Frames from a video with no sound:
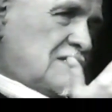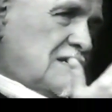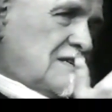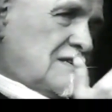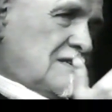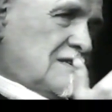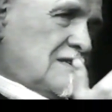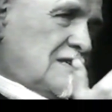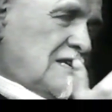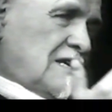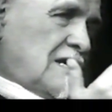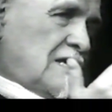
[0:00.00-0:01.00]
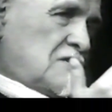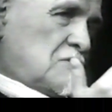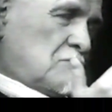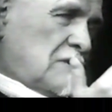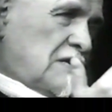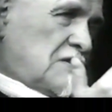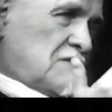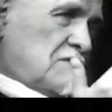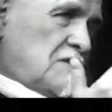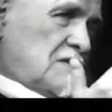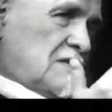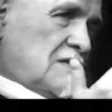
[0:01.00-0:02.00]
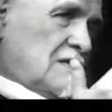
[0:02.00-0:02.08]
than in relation to aggressivity.